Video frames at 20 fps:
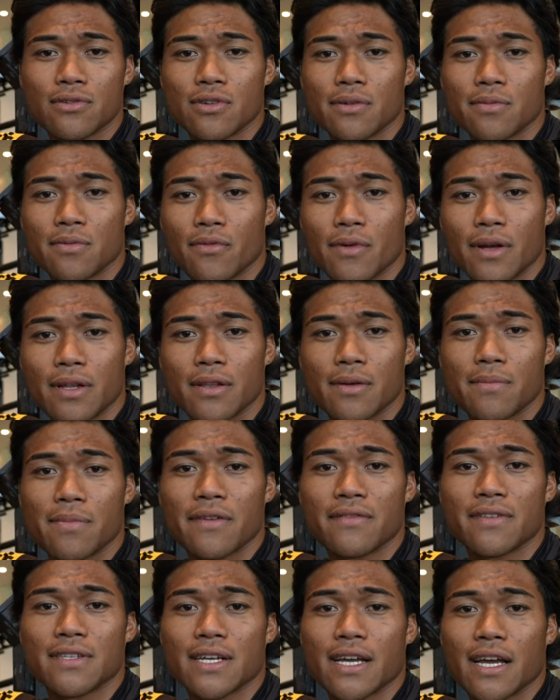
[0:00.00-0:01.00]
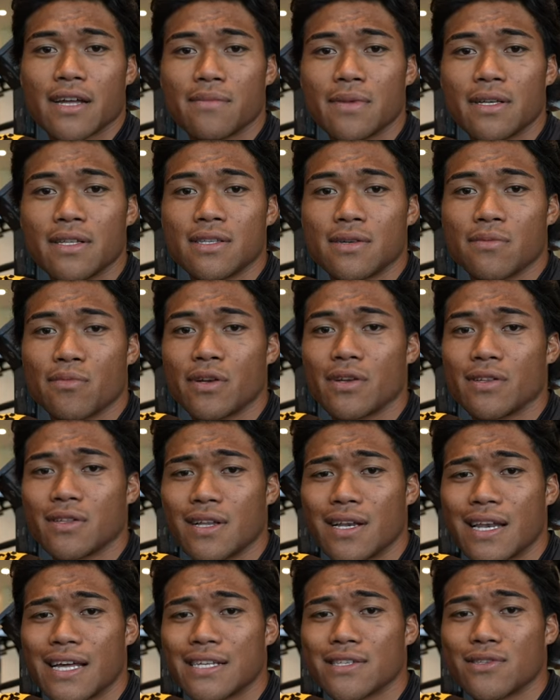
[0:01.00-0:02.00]
a trip around the Panthers Academy to bring you
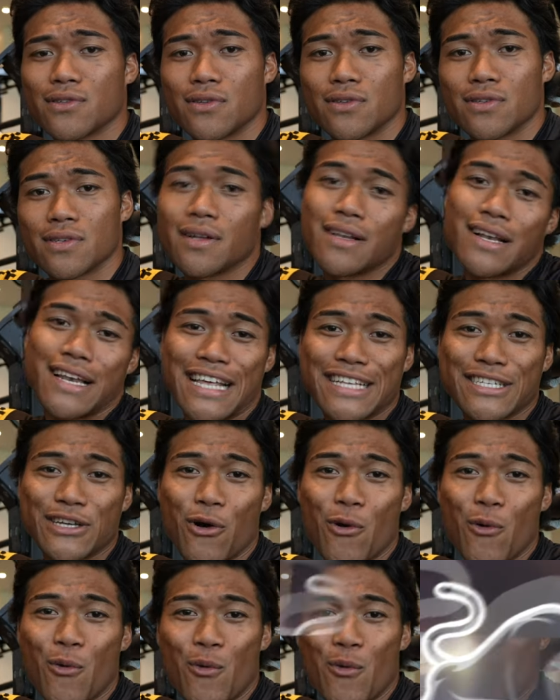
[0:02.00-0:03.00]
the latest news. Let's go.